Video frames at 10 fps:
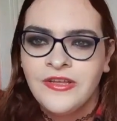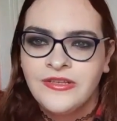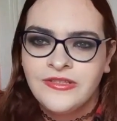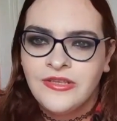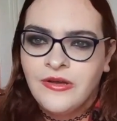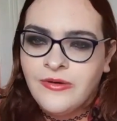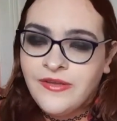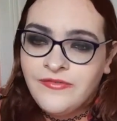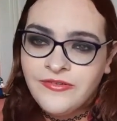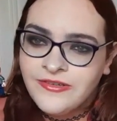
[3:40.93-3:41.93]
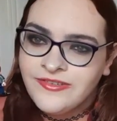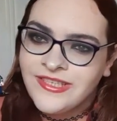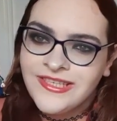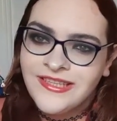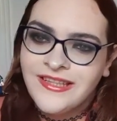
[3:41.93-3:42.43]
so if you're
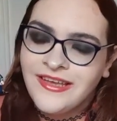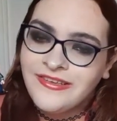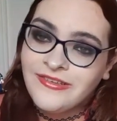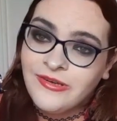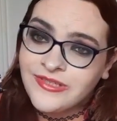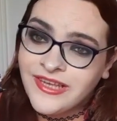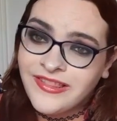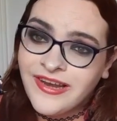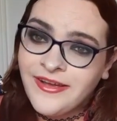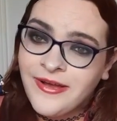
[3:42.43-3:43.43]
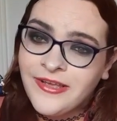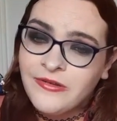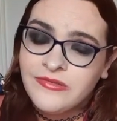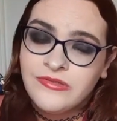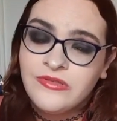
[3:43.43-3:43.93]
interested in that, you can go check that out. I
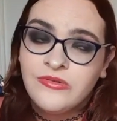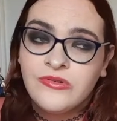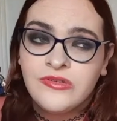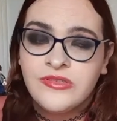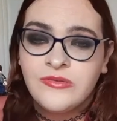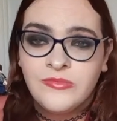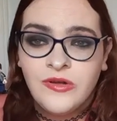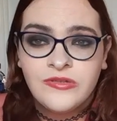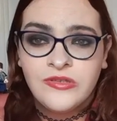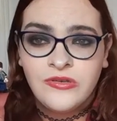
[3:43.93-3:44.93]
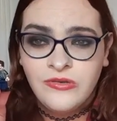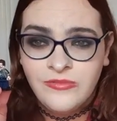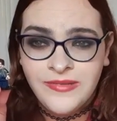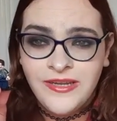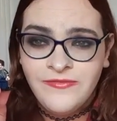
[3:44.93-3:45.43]
also do custom Doctor Who
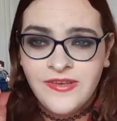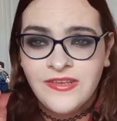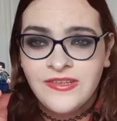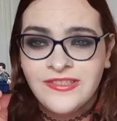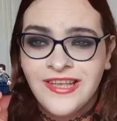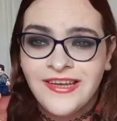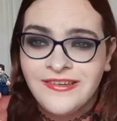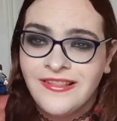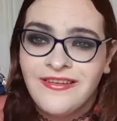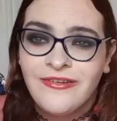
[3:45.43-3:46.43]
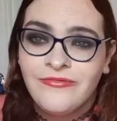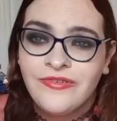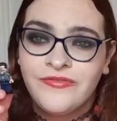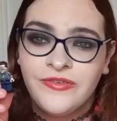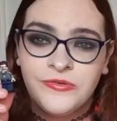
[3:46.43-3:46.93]
minifigures and LEGO
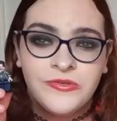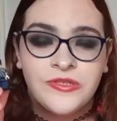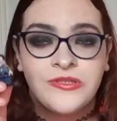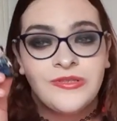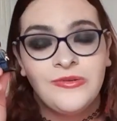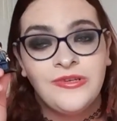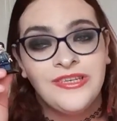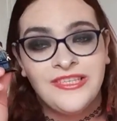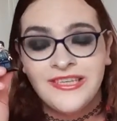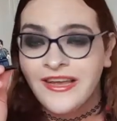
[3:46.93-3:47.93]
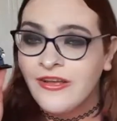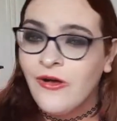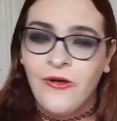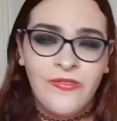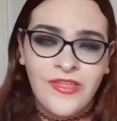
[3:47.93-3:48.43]
reviews. So you can check
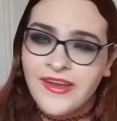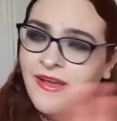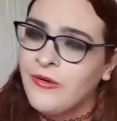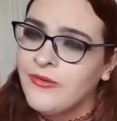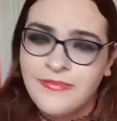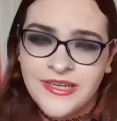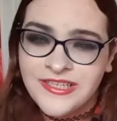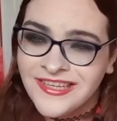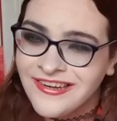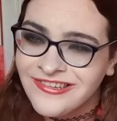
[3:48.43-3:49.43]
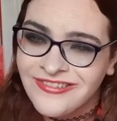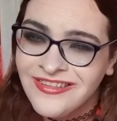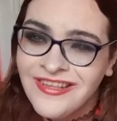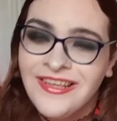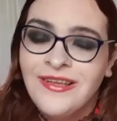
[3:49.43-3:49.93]
all that out on my channel.
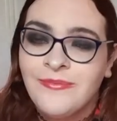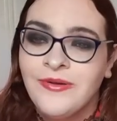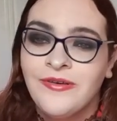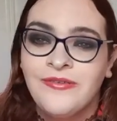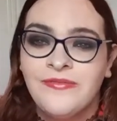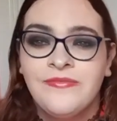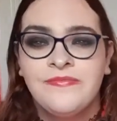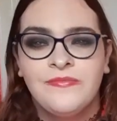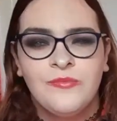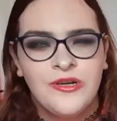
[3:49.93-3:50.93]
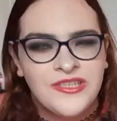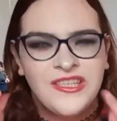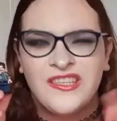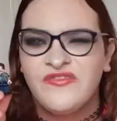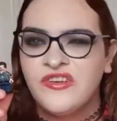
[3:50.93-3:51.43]
But watch
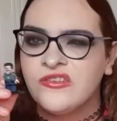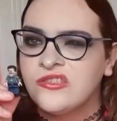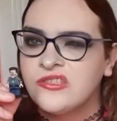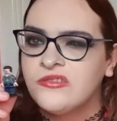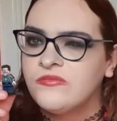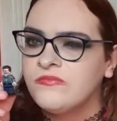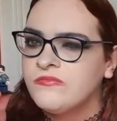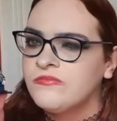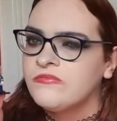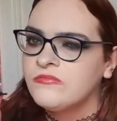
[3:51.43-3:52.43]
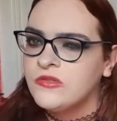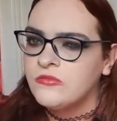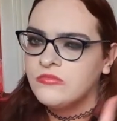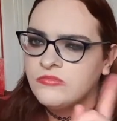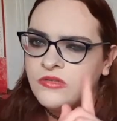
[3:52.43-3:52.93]
this first.
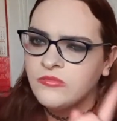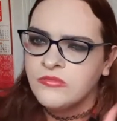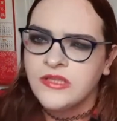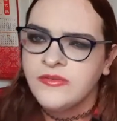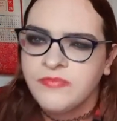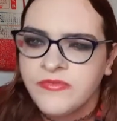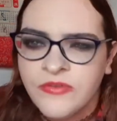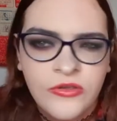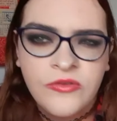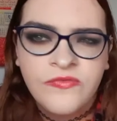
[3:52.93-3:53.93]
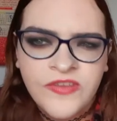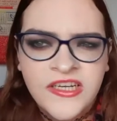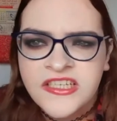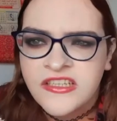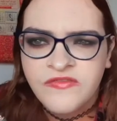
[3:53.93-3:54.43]
Don't, don't leave before you
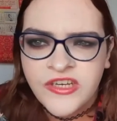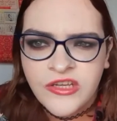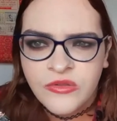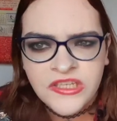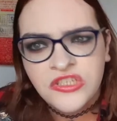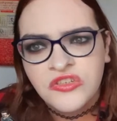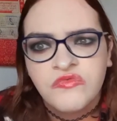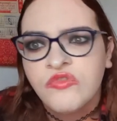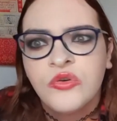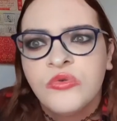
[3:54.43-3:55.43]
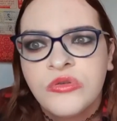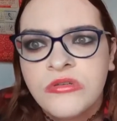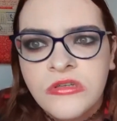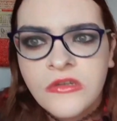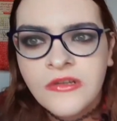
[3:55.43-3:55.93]
finish the video, that's just
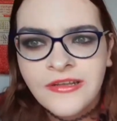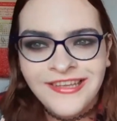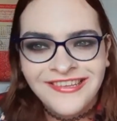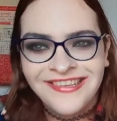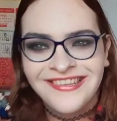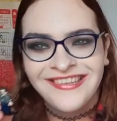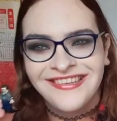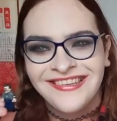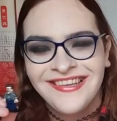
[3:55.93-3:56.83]
rude.